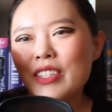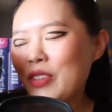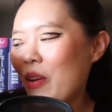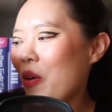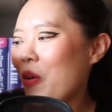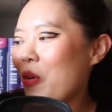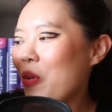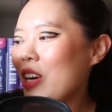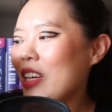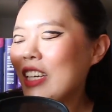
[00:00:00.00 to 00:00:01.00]

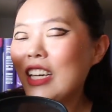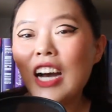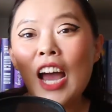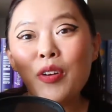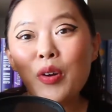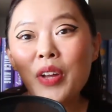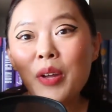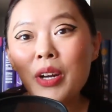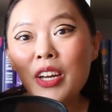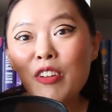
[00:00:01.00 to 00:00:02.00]
So, I don't know if
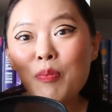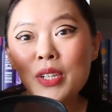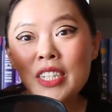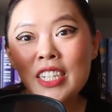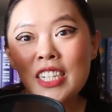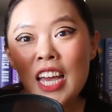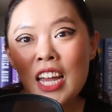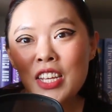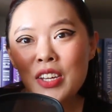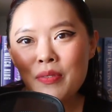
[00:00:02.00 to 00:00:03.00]
anyone could have predicted
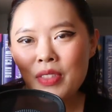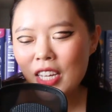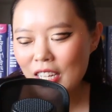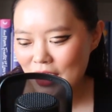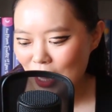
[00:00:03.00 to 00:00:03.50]
any of these.